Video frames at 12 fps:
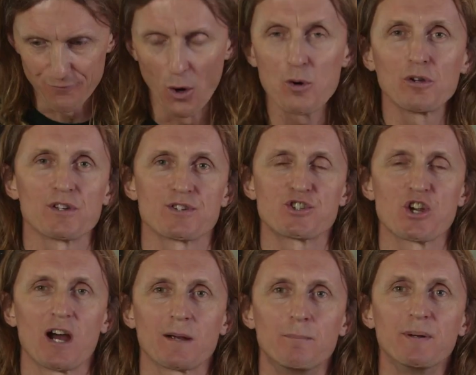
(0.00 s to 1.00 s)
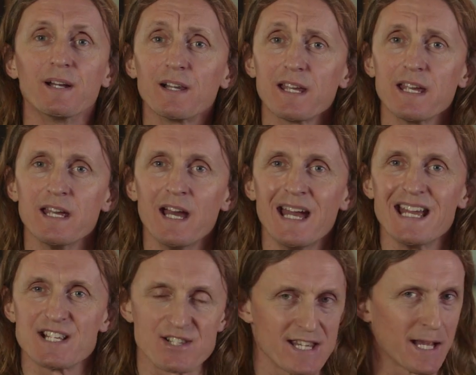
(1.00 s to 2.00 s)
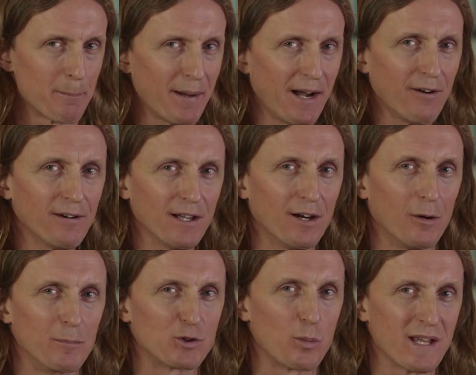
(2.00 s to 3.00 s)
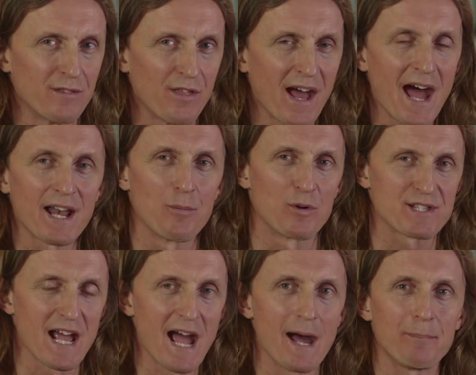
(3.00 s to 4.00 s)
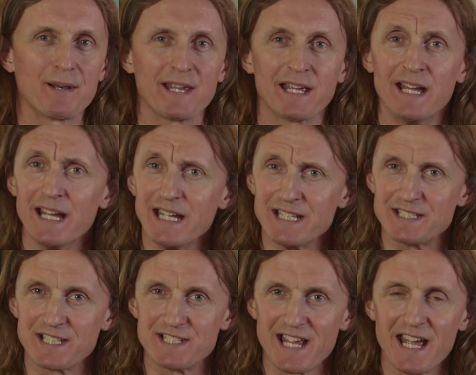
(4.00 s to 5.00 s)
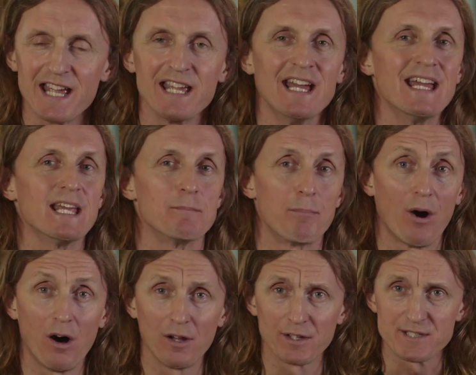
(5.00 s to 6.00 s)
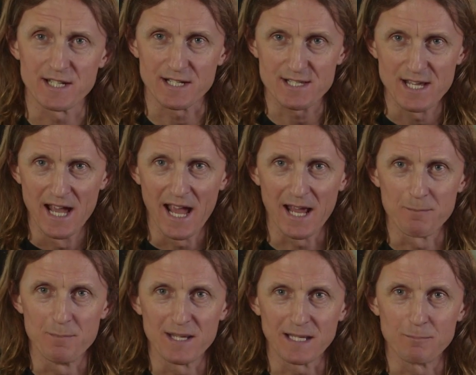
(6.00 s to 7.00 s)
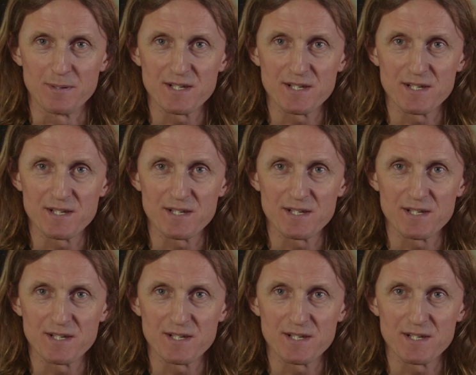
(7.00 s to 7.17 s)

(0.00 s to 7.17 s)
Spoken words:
Vocalist Chuck Billy is seeing a parallel between that and what's happening in today in politics and big